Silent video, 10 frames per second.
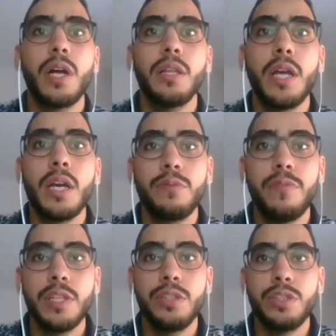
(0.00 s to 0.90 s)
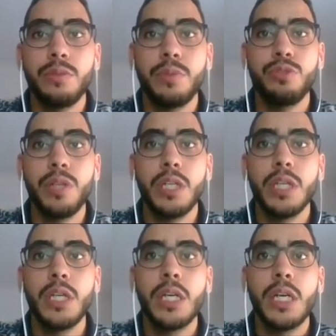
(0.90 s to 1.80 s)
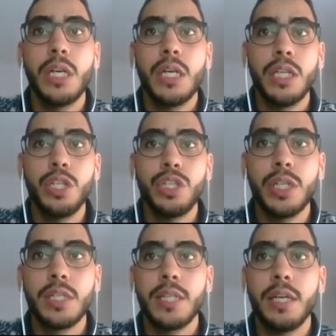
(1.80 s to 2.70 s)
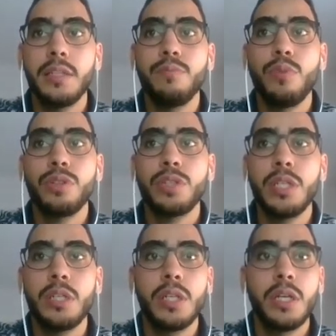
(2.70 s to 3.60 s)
a lack of adhesion between the shells and the mortar,